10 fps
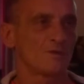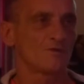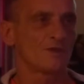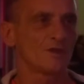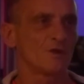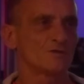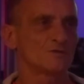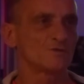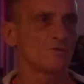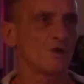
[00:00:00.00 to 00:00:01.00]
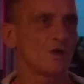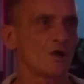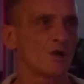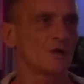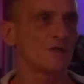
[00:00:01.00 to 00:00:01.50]
I think I was quite
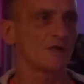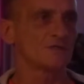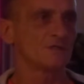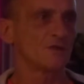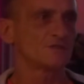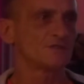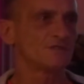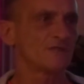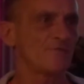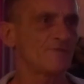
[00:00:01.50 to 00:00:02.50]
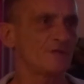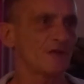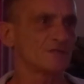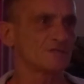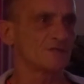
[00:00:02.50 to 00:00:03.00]
early actually, like 7
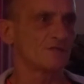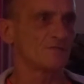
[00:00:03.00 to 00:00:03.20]
actually,